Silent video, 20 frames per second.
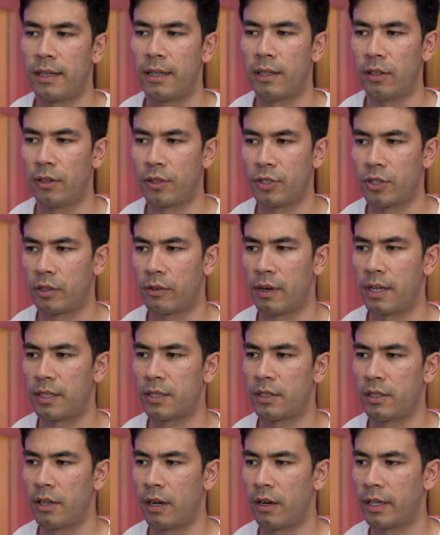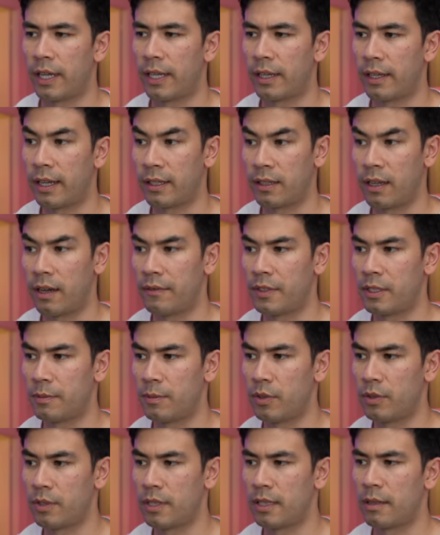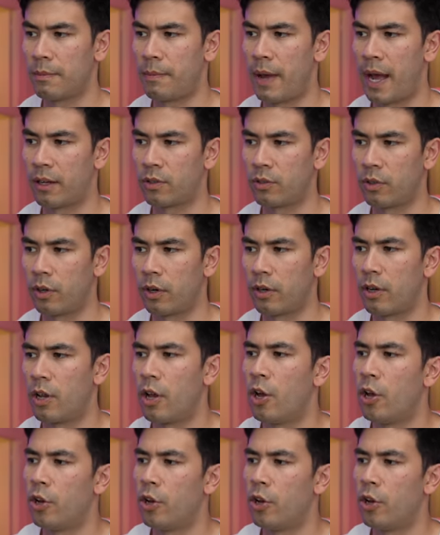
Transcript: he lurched across the yard and kicked off his boots at the back door,